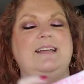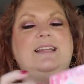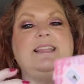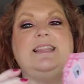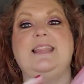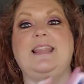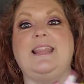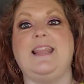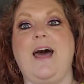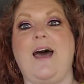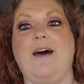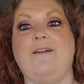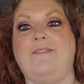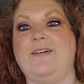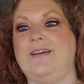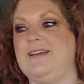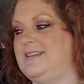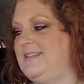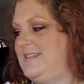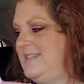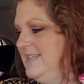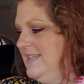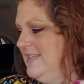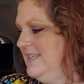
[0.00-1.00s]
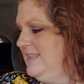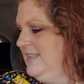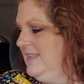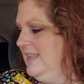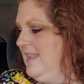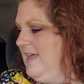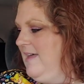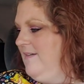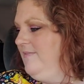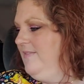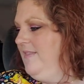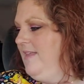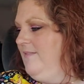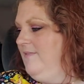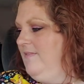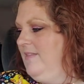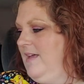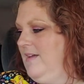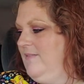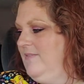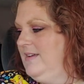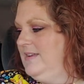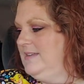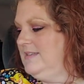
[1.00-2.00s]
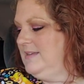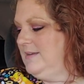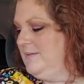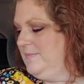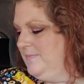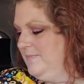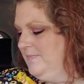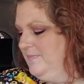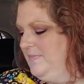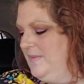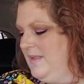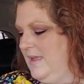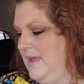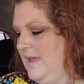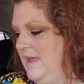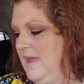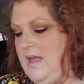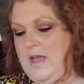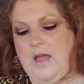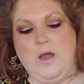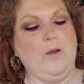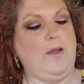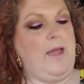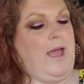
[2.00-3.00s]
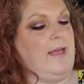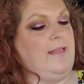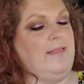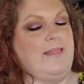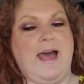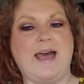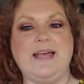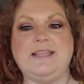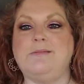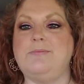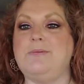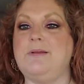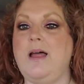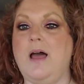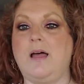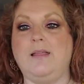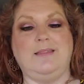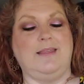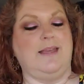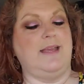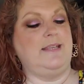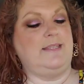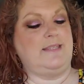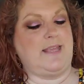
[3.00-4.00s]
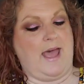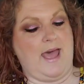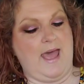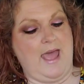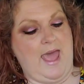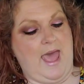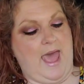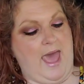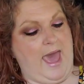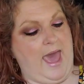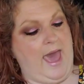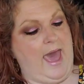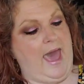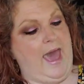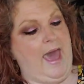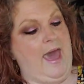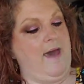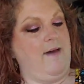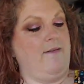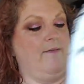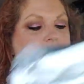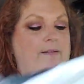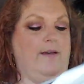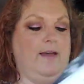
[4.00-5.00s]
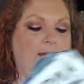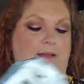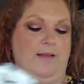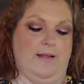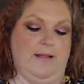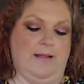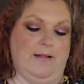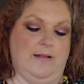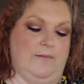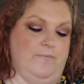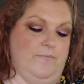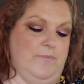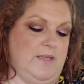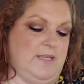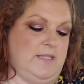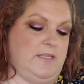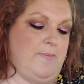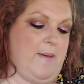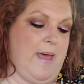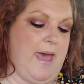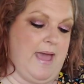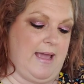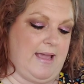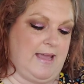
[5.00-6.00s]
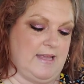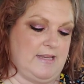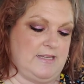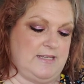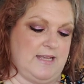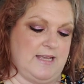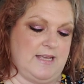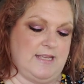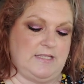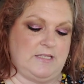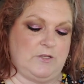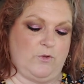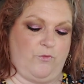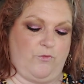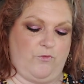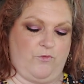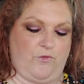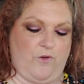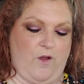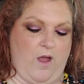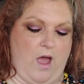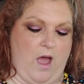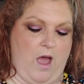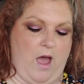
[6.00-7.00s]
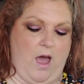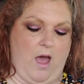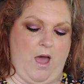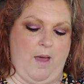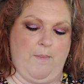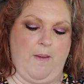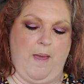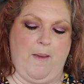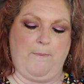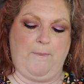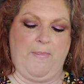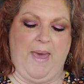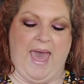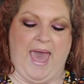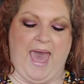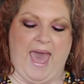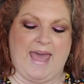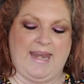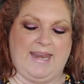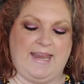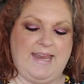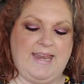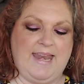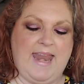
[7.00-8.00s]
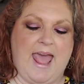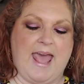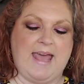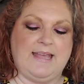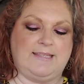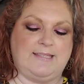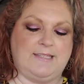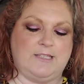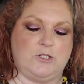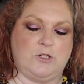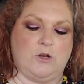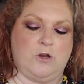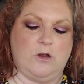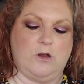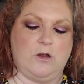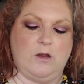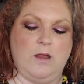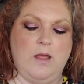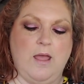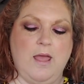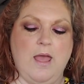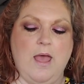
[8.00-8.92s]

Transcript: Love it. Love, love, love it. Okay, last but not least, I have, this package is from Patty Nestor.